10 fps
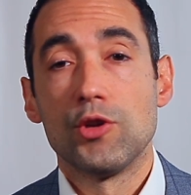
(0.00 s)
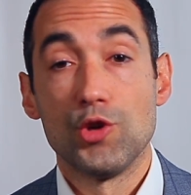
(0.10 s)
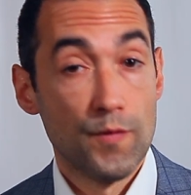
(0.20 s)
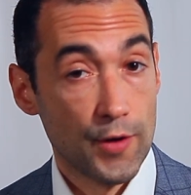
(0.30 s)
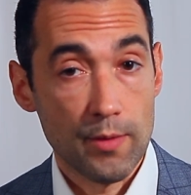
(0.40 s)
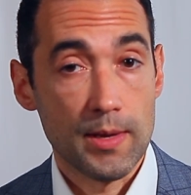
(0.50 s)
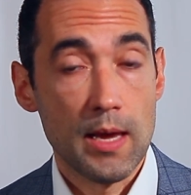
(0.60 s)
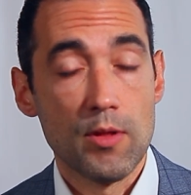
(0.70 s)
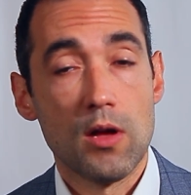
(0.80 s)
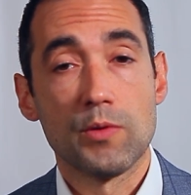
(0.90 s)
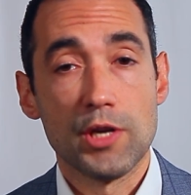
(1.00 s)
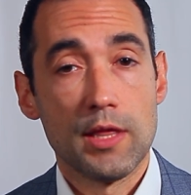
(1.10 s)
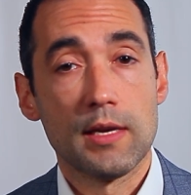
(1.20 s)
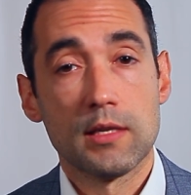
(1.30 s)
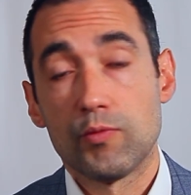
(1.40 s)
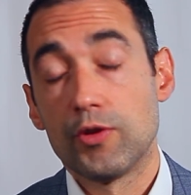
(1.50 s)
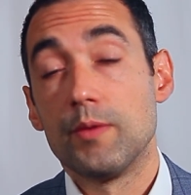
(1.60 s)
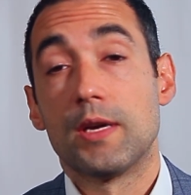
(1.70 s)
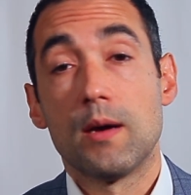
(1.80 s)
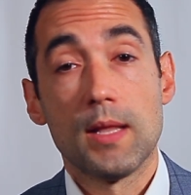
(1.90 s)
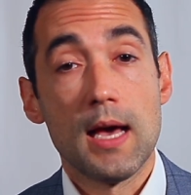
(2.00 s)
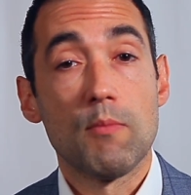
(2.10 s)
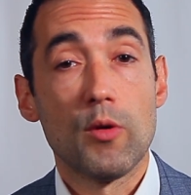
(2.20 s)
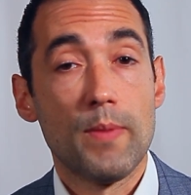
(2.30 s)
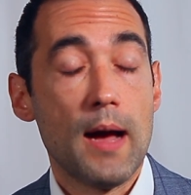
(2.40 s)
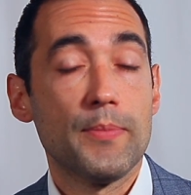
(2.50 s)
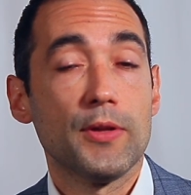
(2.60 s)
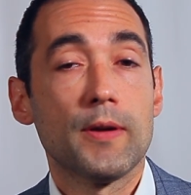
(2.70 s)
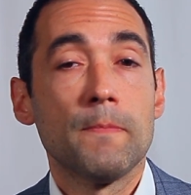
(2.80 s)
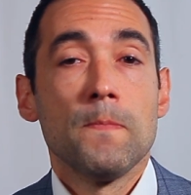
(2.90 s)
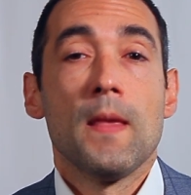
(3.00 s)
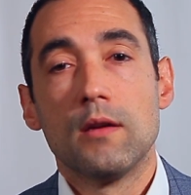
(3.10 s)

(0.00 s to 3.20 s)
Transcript: Juvederm came along, which I think has really become a lot more popular.